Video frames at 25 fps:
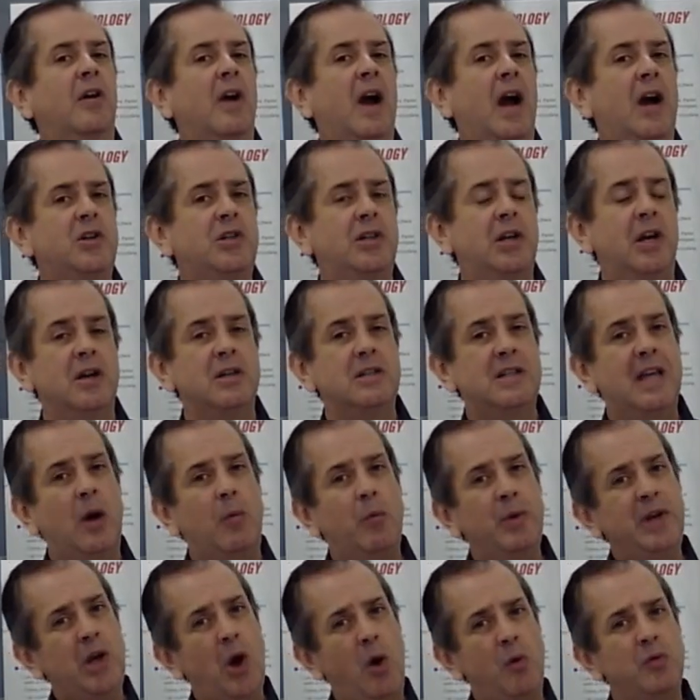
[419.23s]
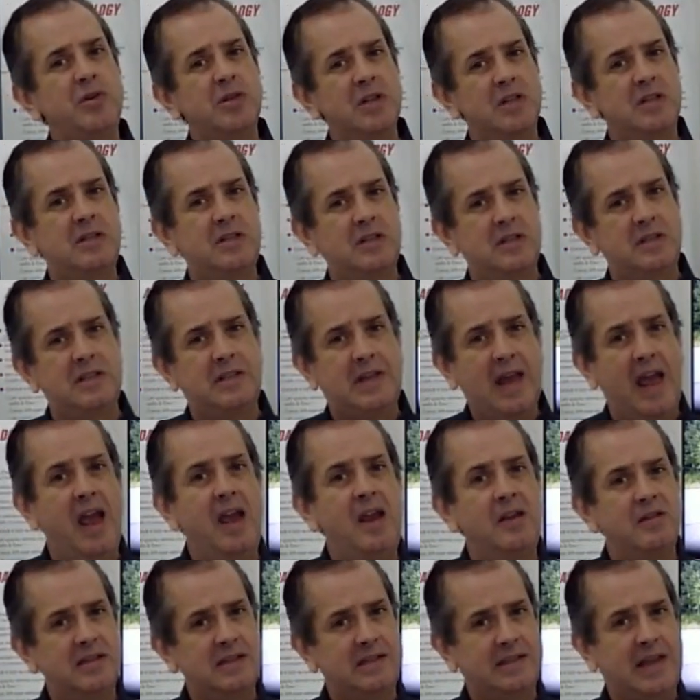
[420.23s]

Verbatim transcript: the garage here is that we don't just stay